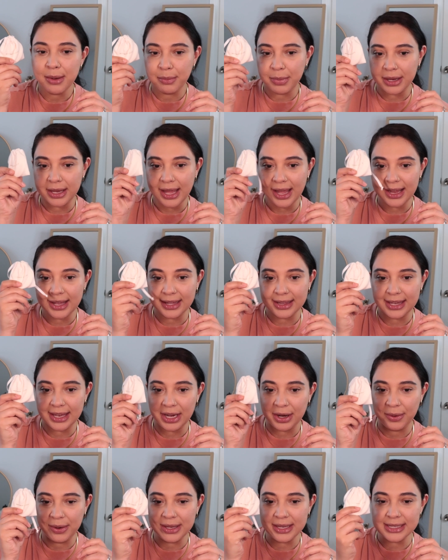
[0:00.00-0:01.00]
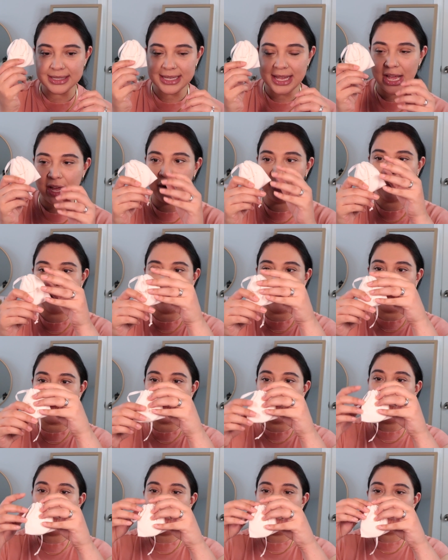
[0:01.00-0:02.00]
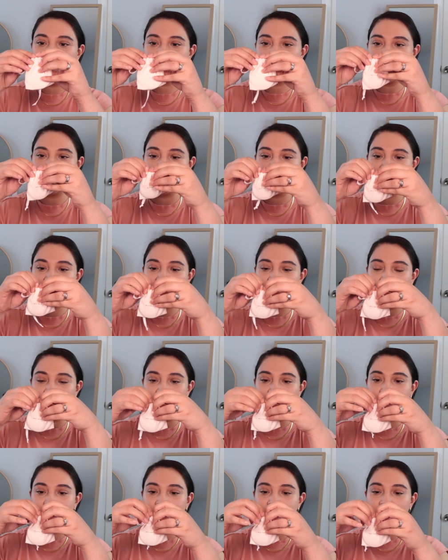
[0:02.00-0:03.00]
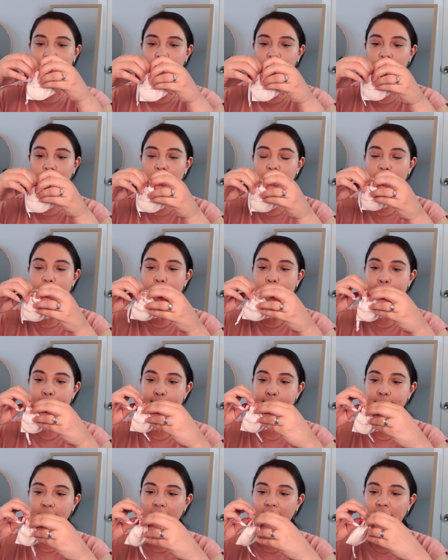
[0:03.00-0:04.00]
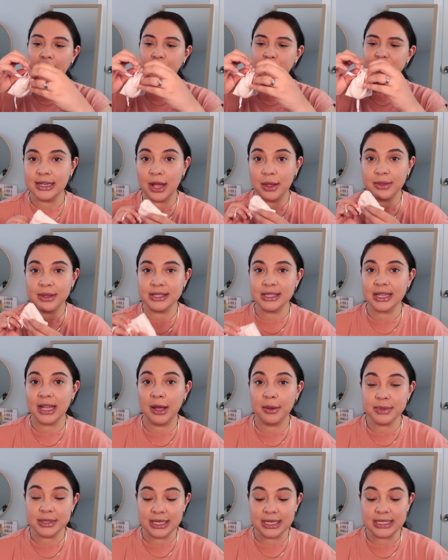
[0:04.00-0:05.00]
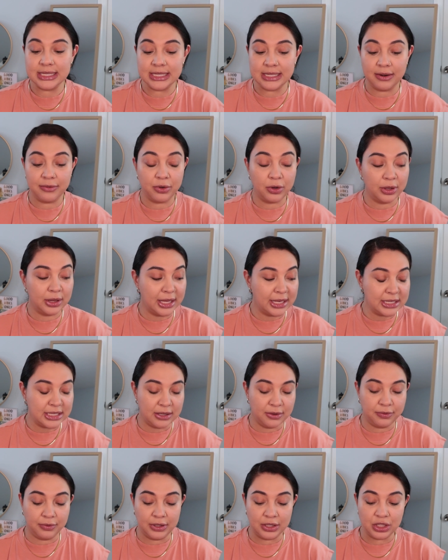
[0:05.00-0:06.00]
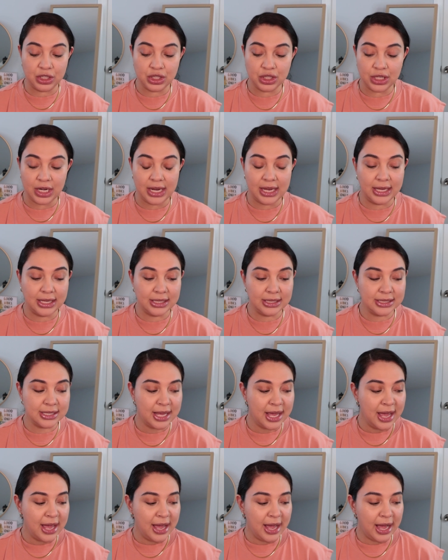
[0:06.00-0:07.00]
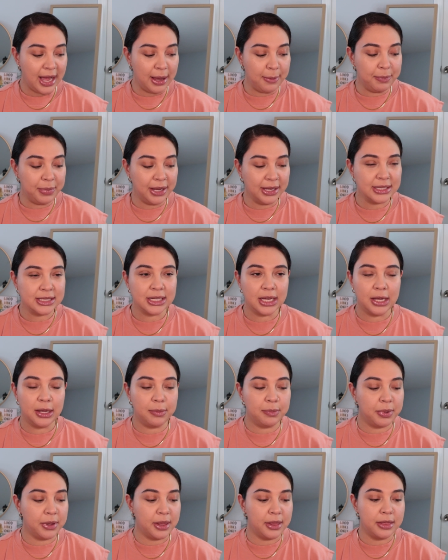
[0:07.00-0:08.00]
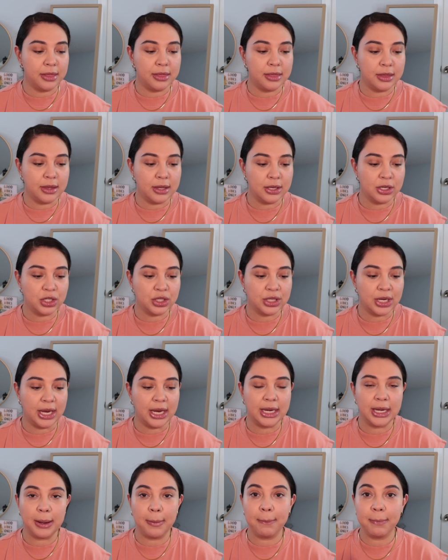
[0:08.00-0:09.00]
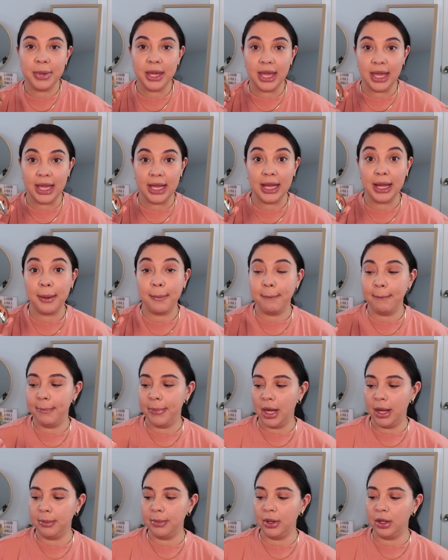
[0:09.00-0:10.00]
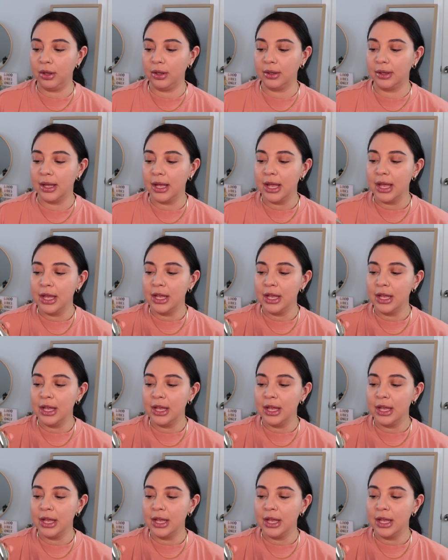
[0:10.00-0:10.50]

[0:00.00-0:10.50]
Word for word: But yeah, here is how it comes in this cute little pouch. Now this comes in several different shades. I picked up the shade Pink Bubble.